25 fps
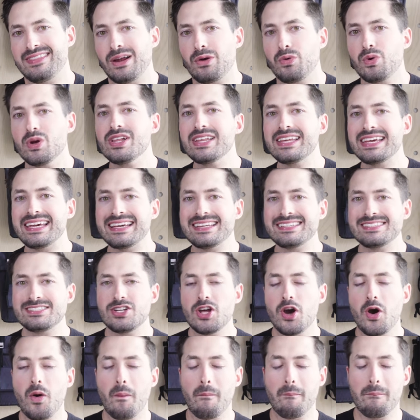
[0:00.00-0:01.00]
there really is
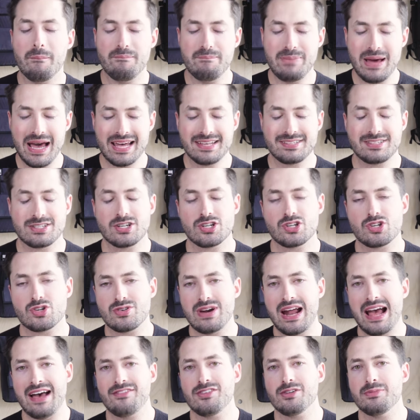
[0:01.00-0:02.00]
no best
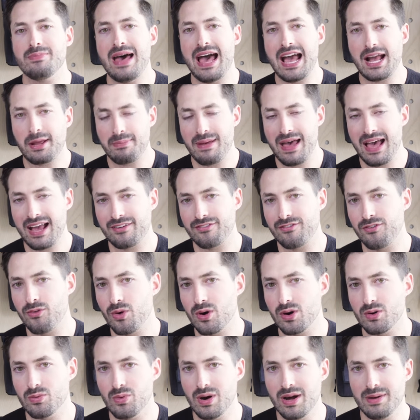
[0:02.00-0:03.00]
travel backpack
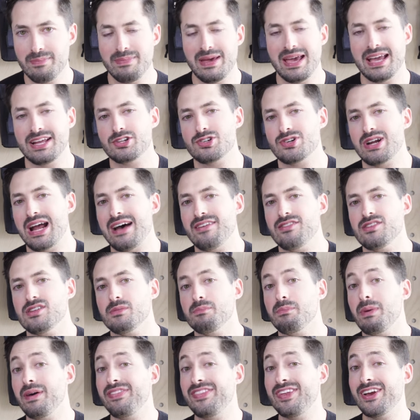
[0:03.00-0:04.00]
for one bag
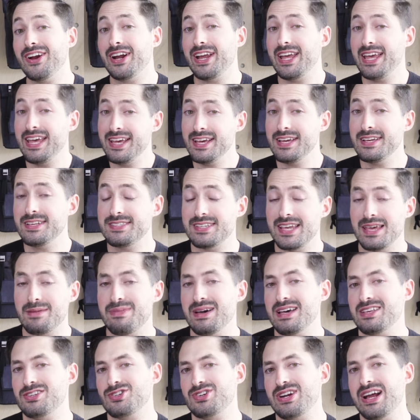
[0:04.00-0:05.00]
travel, but there is a
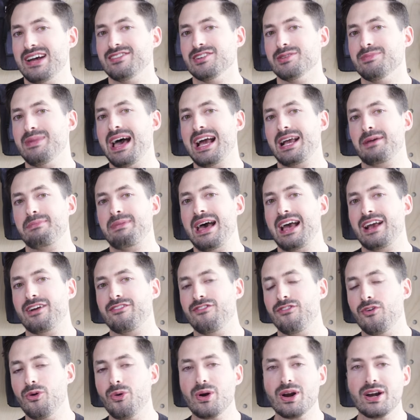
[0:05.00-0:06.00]
best travel
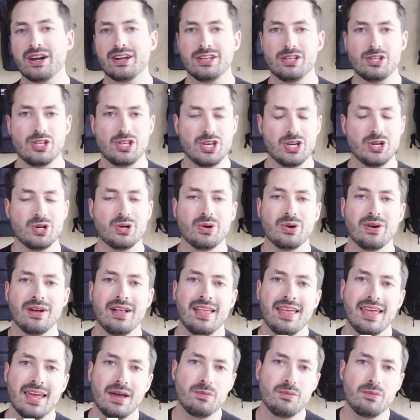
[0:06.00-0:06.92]
backpack for you.